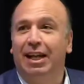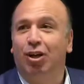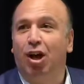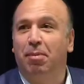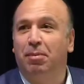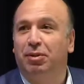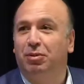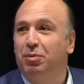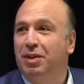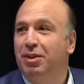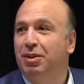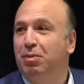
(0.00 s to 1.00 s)
in
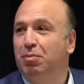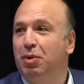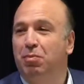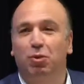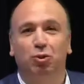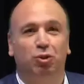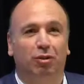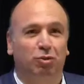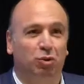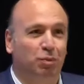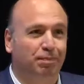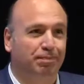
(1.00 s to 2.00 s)
common with most
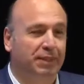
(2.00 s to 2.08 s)
of you.